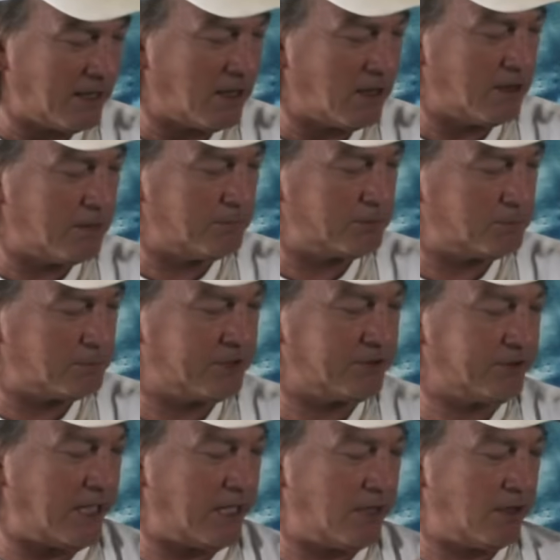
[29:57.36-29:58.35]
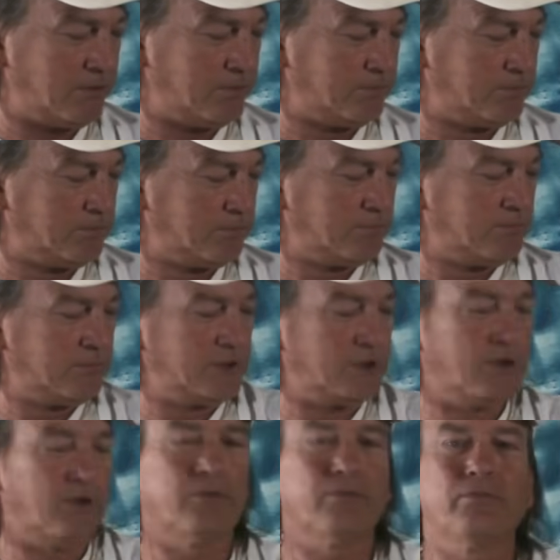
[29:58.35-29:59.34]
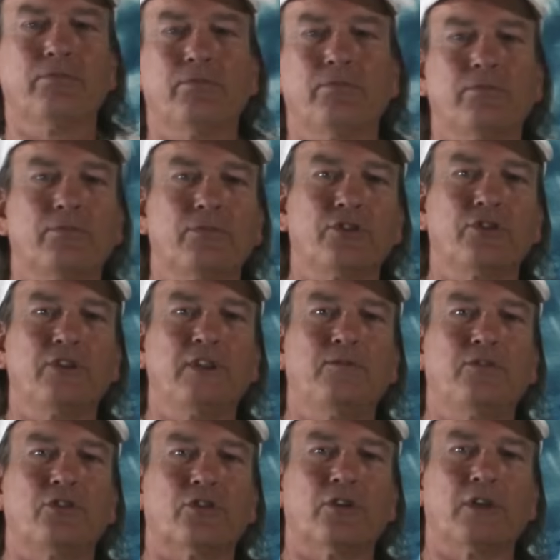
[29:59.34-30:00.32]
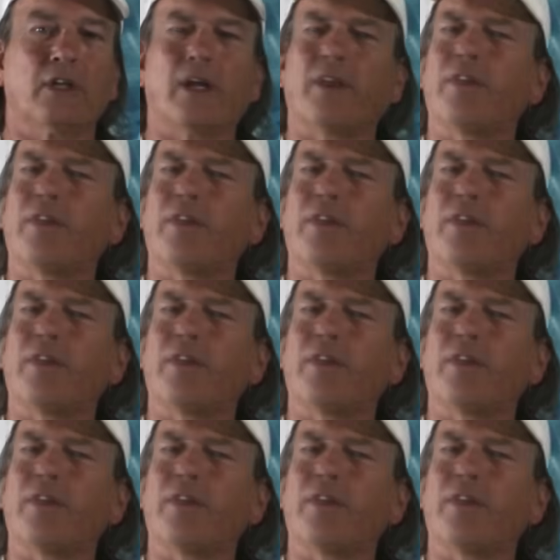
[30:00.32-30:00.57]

arms, because I had a, sleeve shirt, I